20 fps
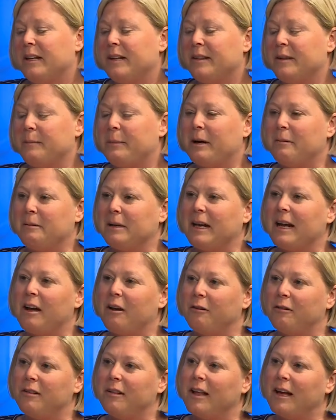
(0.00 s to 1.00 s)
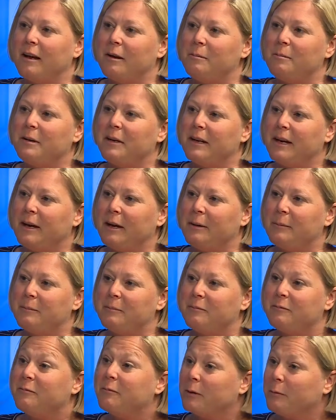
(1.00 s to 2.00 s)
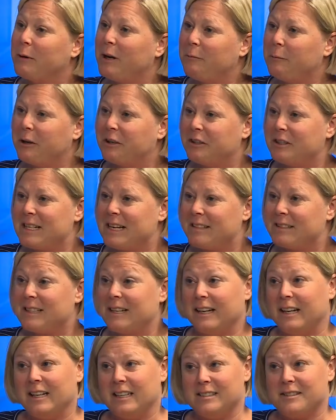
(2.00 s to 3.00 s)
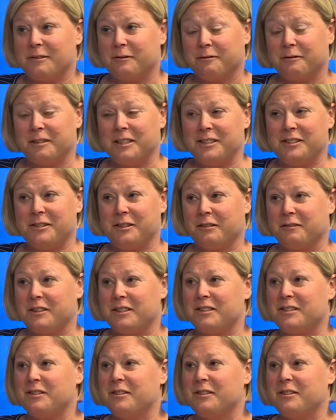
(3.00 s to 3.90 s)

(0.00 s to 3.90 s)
the public health lab um, for well water testing, and it's a free service.